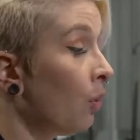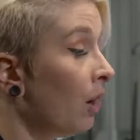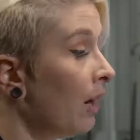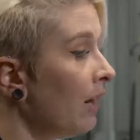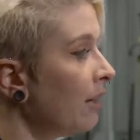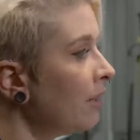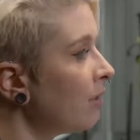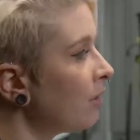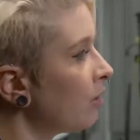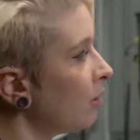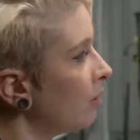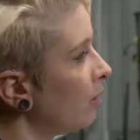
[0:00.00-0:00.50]

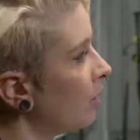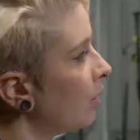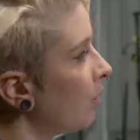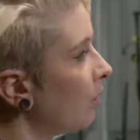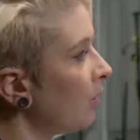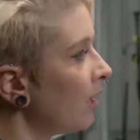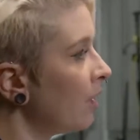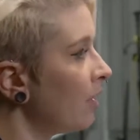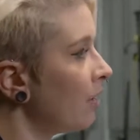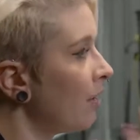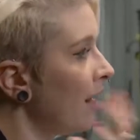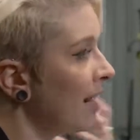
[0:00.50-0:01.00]
one so you
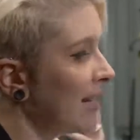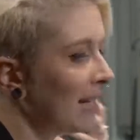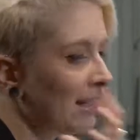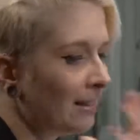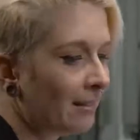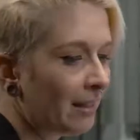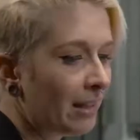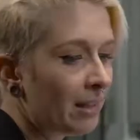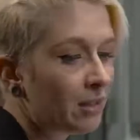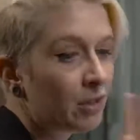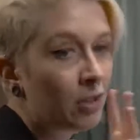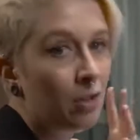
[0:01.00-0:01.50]
don't hear any
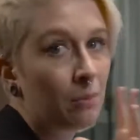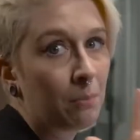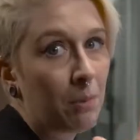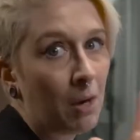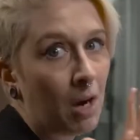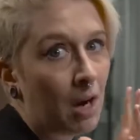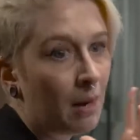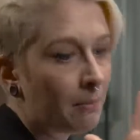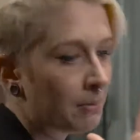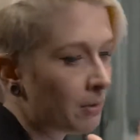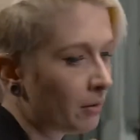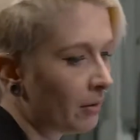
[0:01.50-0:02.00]
clicks or
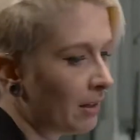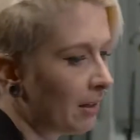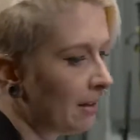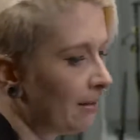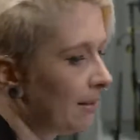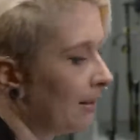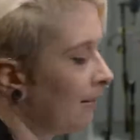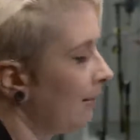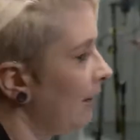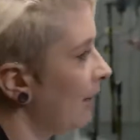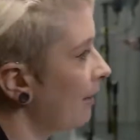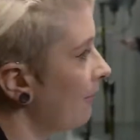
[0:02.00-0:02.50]
pops or
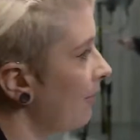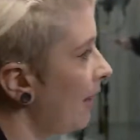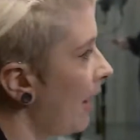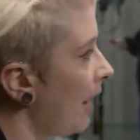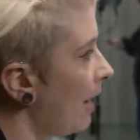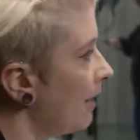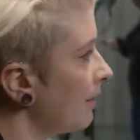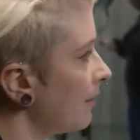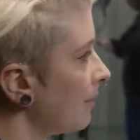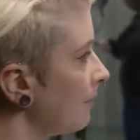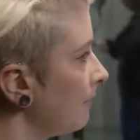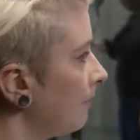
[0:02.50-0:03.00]
anything like
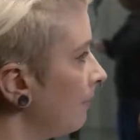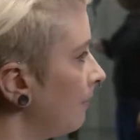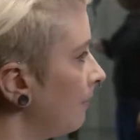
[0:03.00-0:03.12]
that.